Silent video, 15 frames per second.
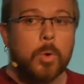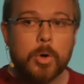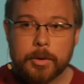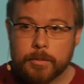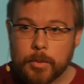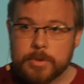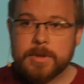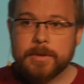
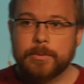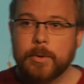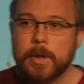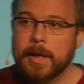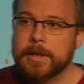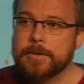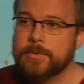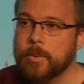worked mostly
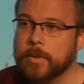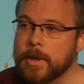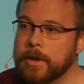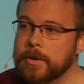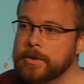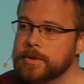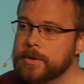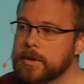freelance through the
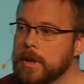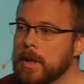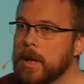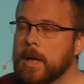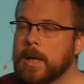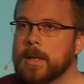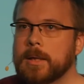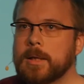years.
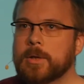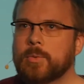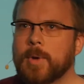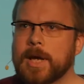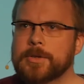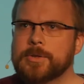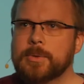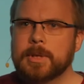He
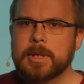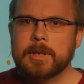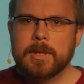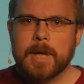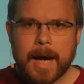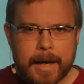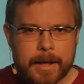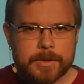graduated
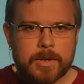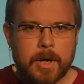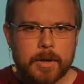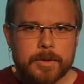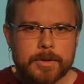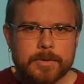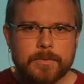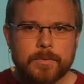highest
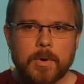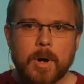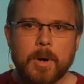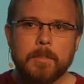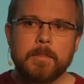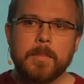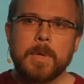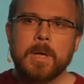honors
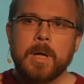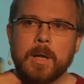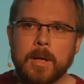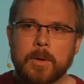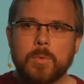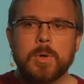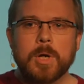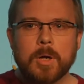from
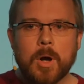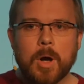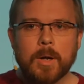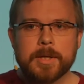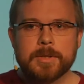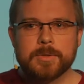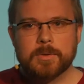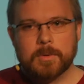Laguna
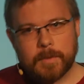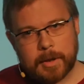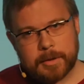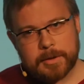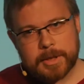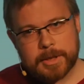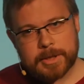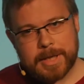College of Art
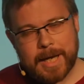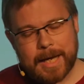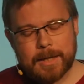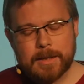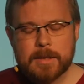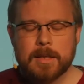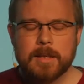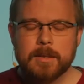and
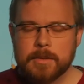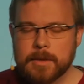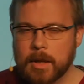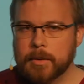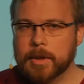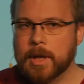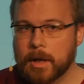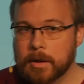Design
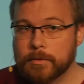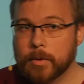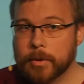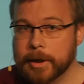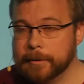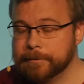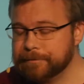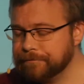down in
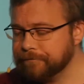California.